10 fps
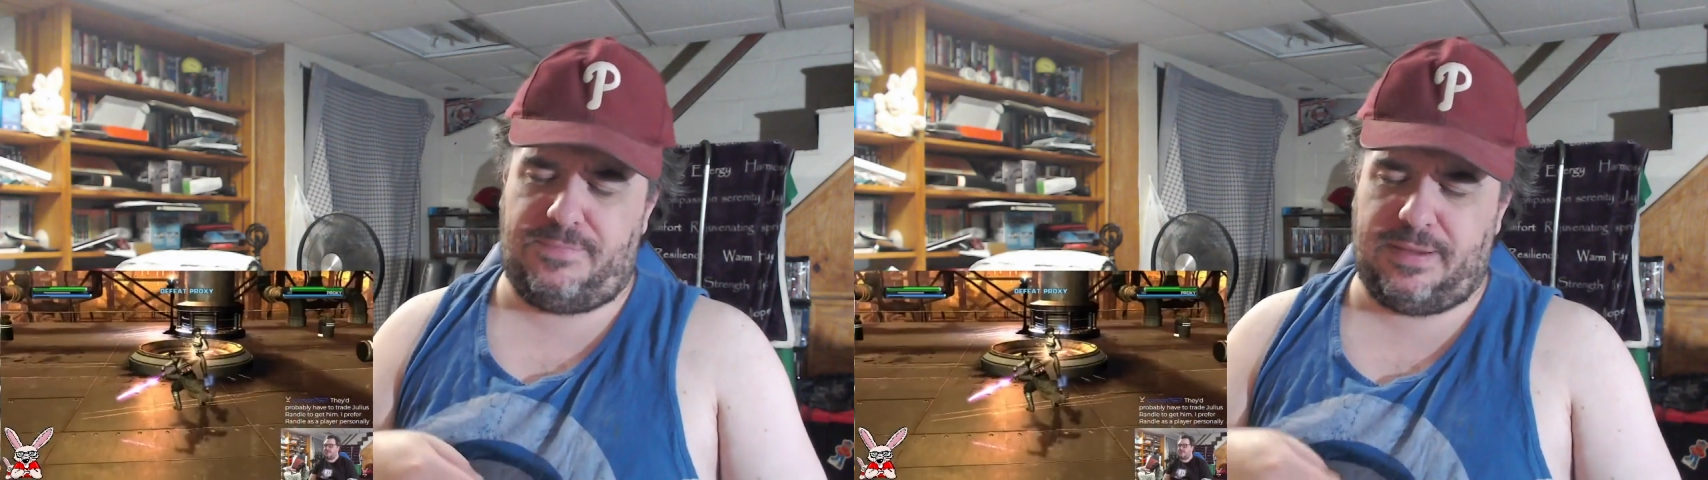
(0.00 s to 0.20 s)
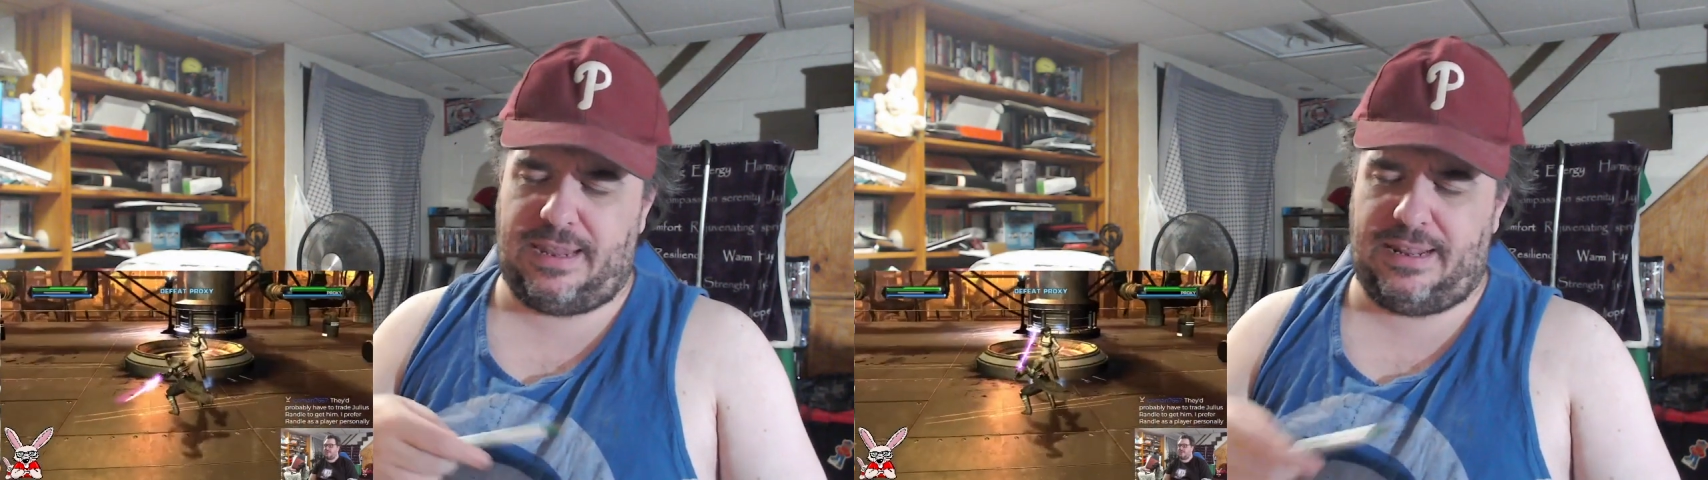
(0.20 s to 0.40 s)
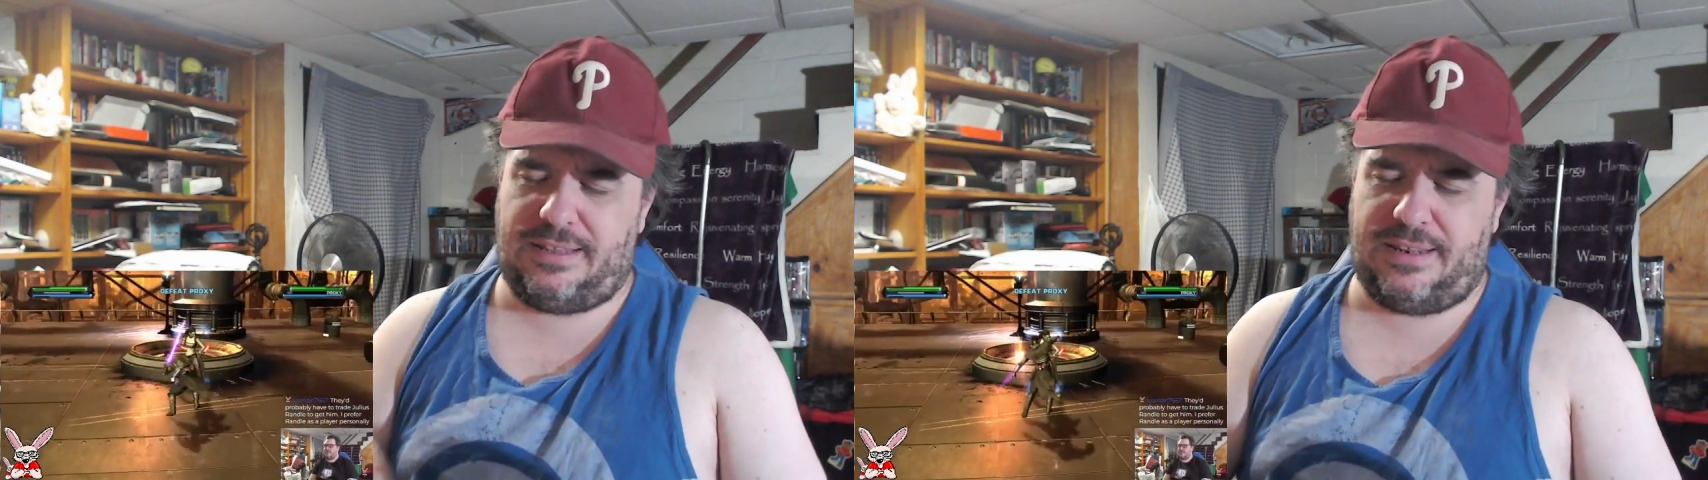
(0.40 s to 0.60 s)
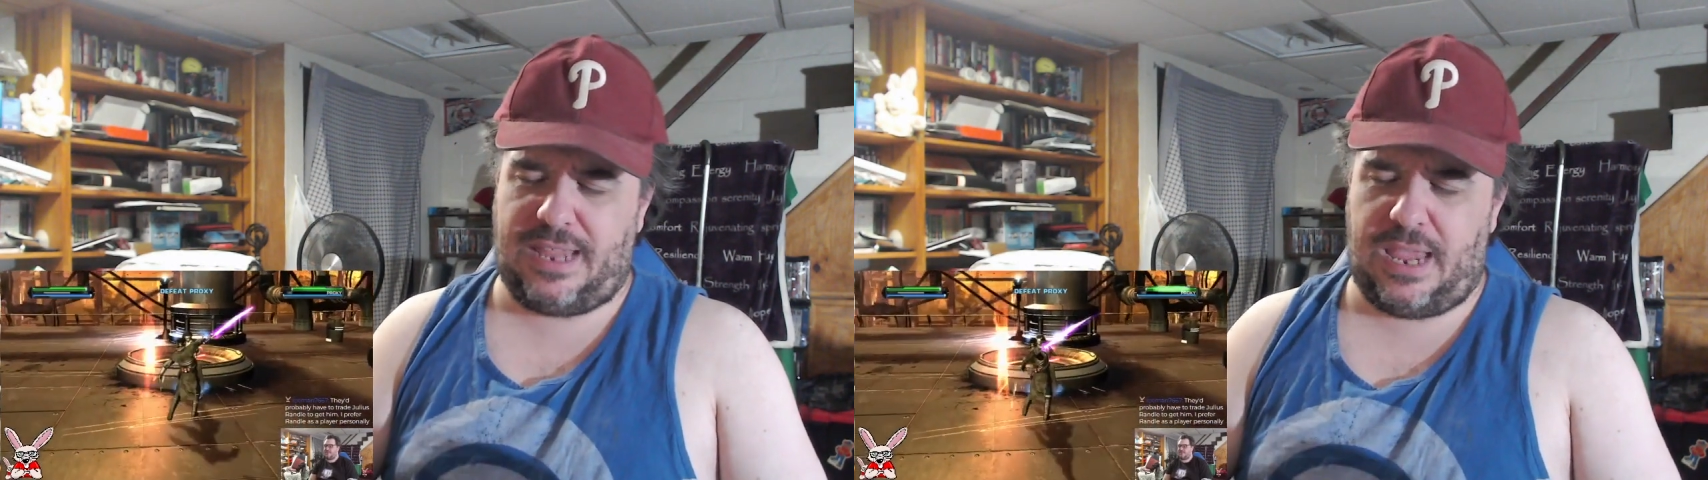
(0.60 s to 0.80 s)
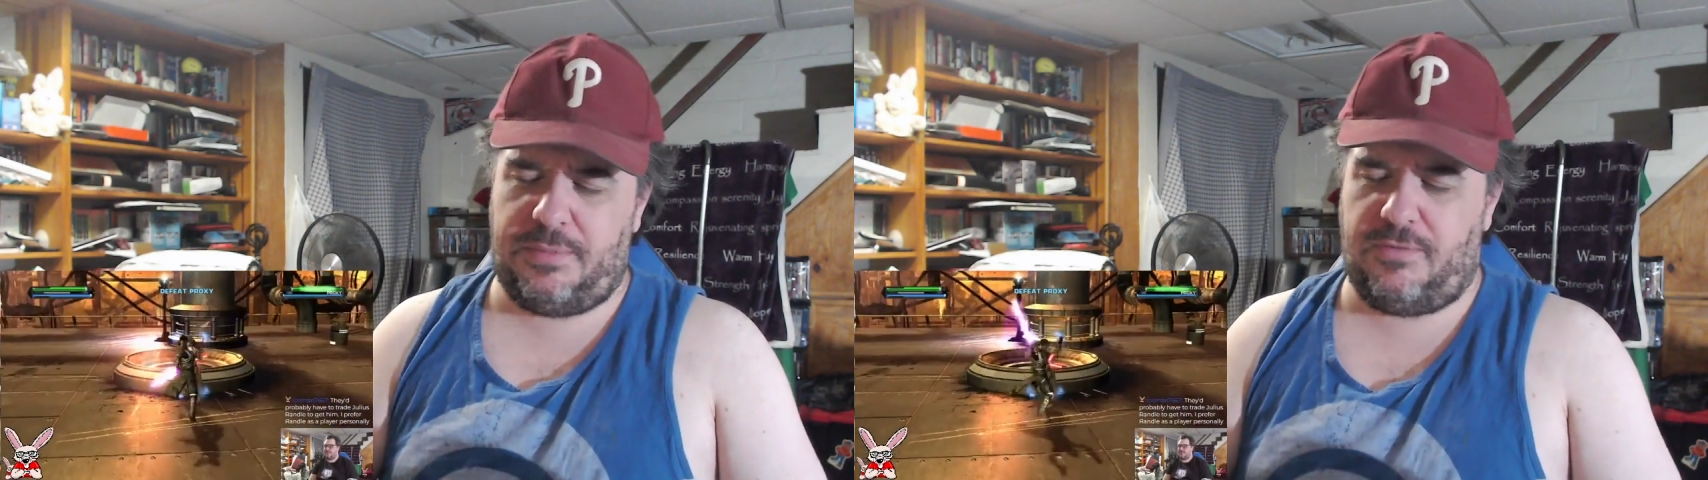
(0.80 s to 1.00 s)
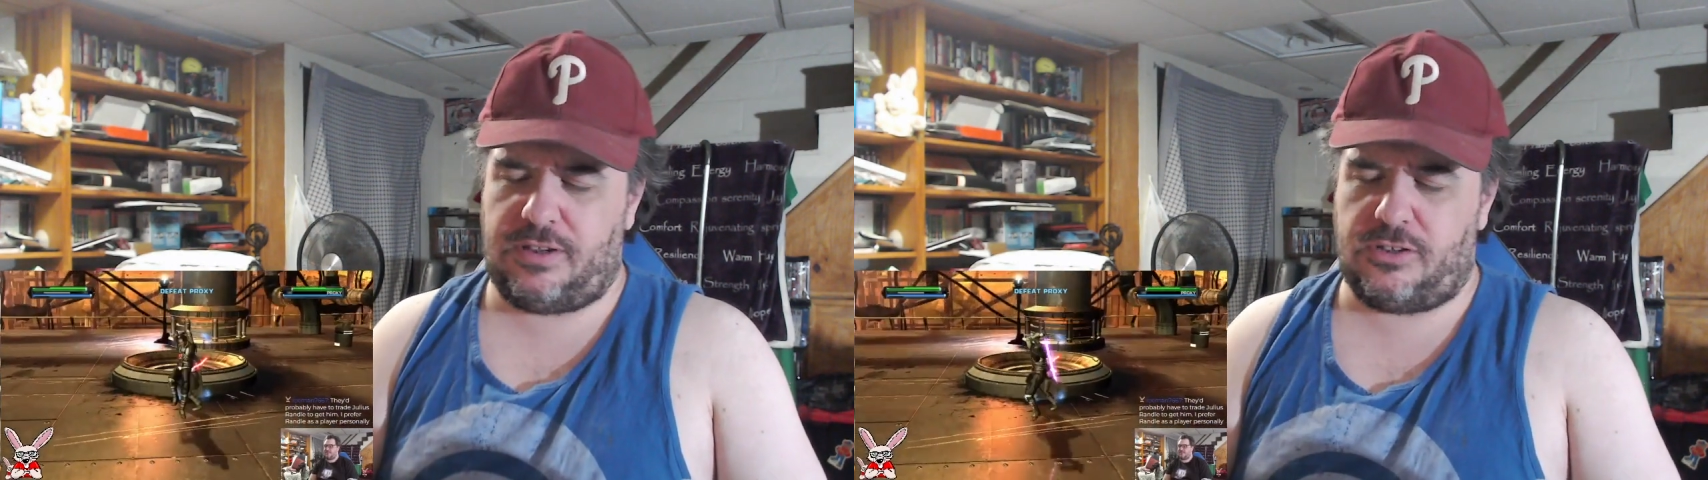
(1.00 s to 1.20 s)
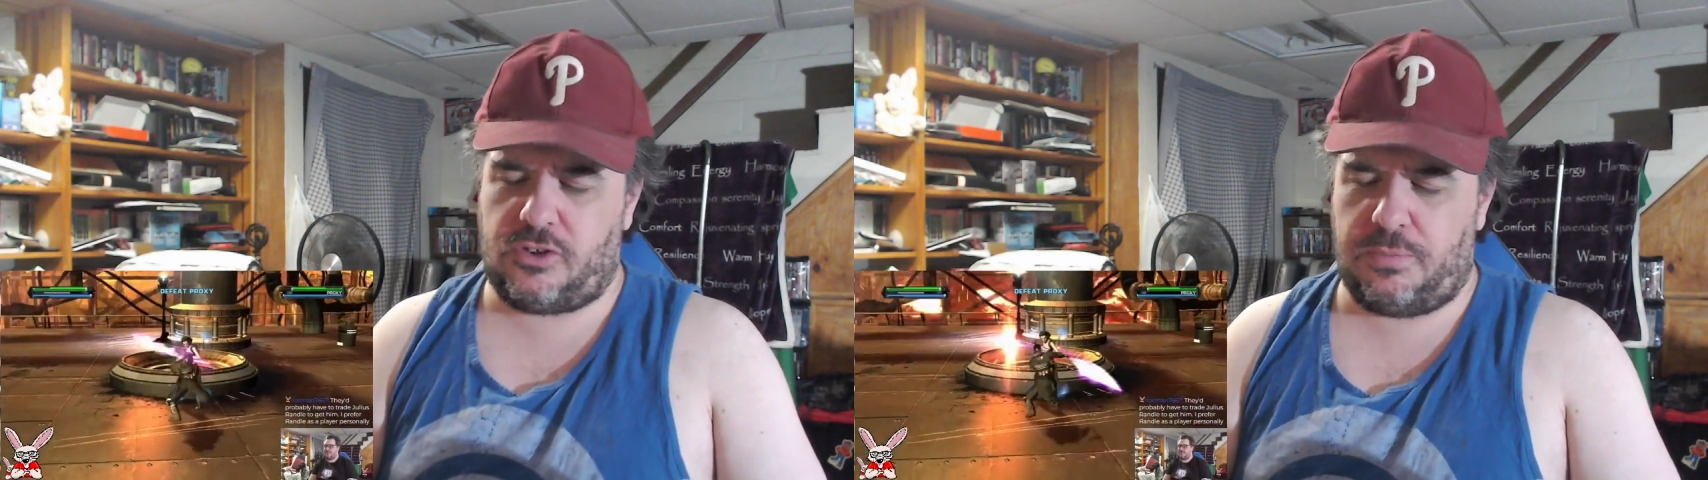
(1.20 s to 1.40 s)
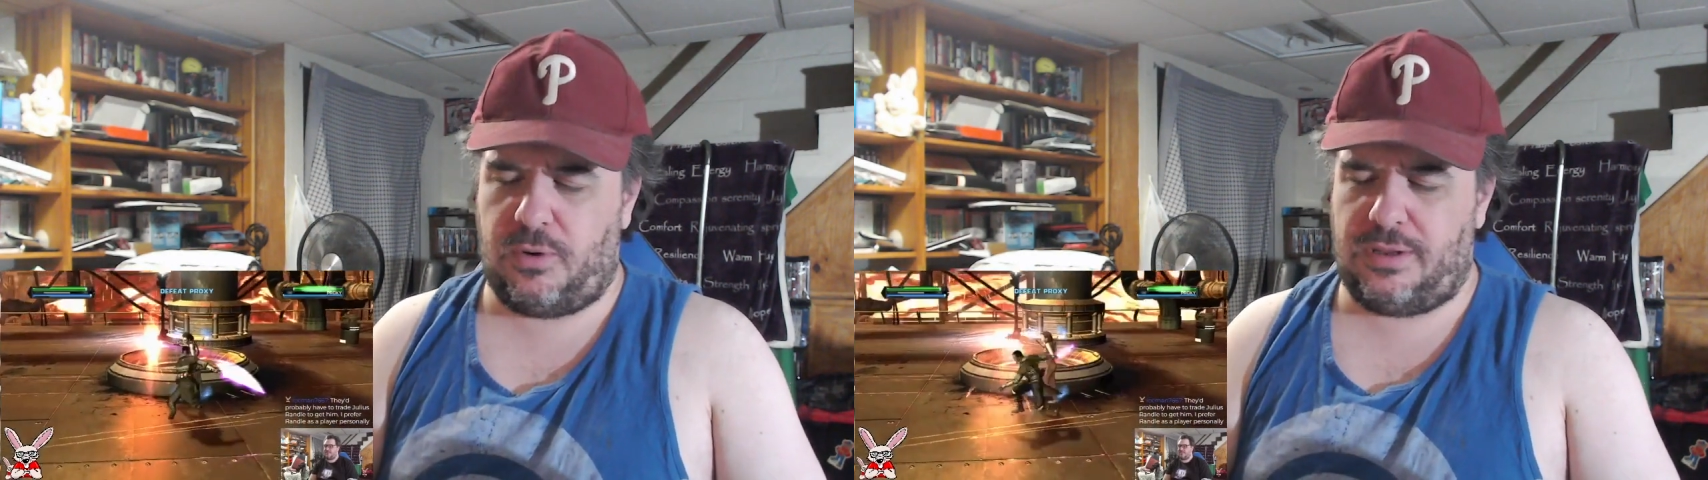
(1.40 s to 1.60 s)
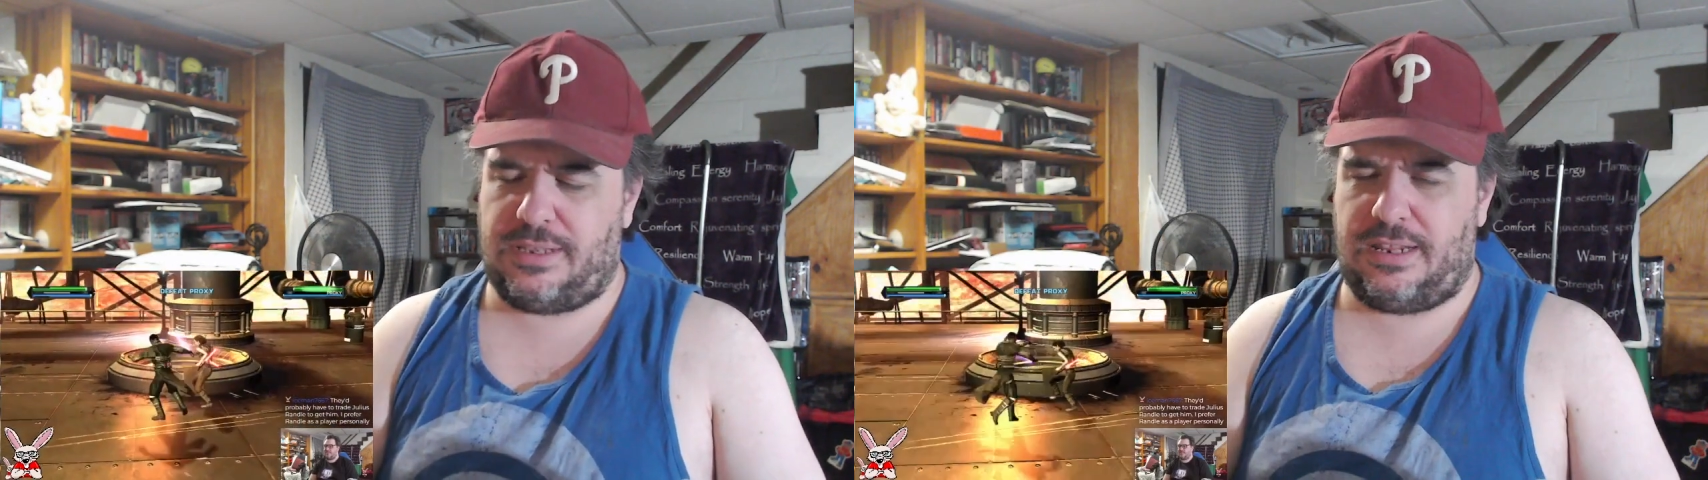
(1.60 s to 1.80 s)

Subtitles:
beginning to the game, you reach a certain points